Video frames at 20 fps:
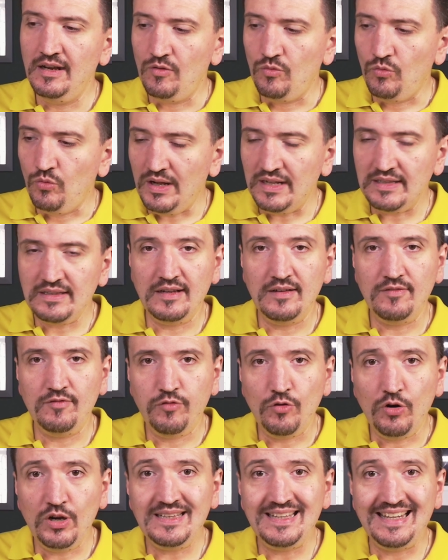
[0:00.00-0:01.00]
what a
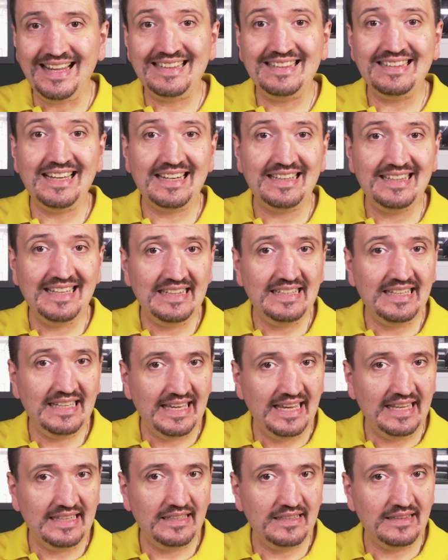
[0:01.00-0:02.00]
Voigtlander
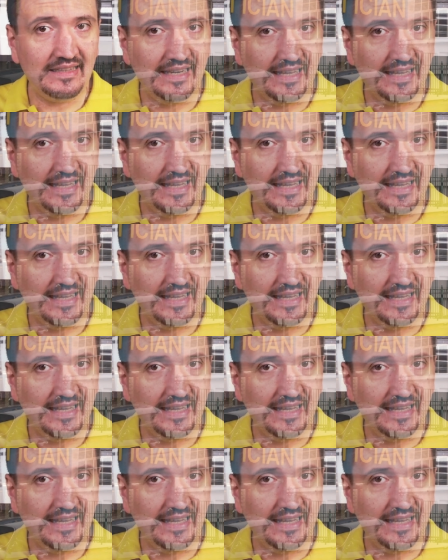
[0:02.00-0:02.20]
dedicated